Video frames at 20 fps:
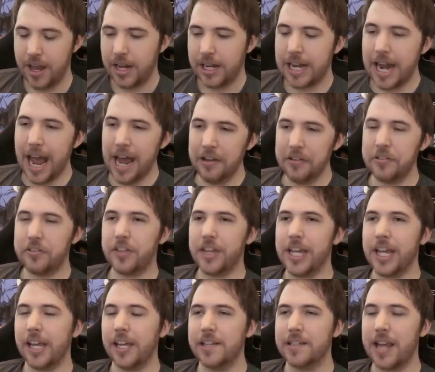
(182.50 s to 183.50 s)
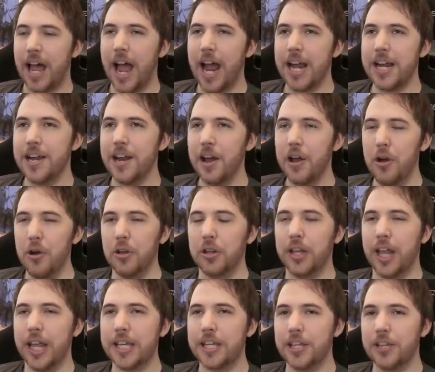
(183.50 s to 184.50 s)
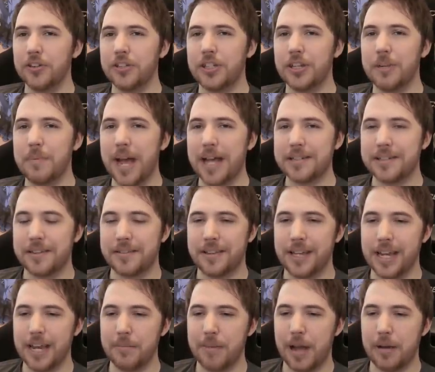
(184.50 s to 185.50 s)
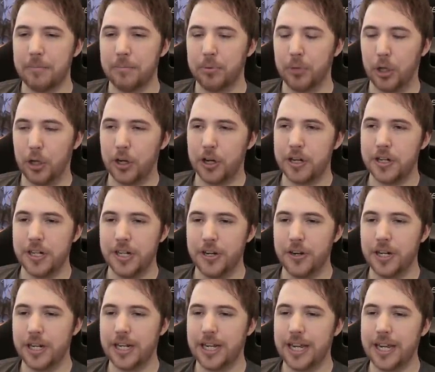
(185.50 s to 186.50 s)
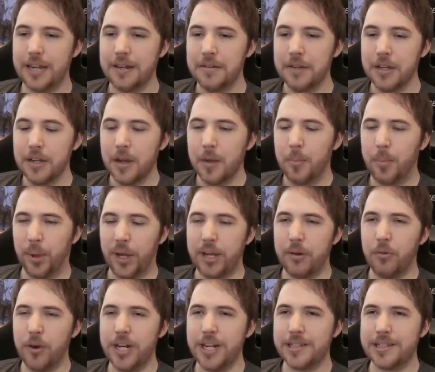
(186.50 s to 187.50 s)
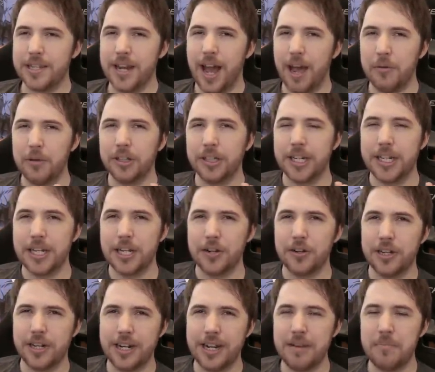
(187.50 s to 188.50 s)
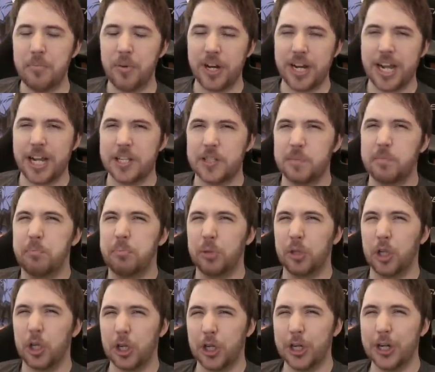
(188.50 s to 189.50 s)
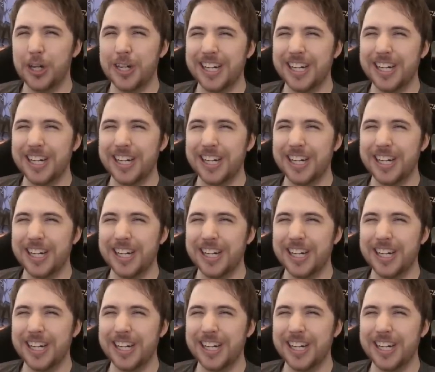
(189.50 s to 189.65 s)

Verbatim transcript: Now the thing is, I know, like, YouTube has the thing about blurred nudity, but when it's not really nudity, but it's blurred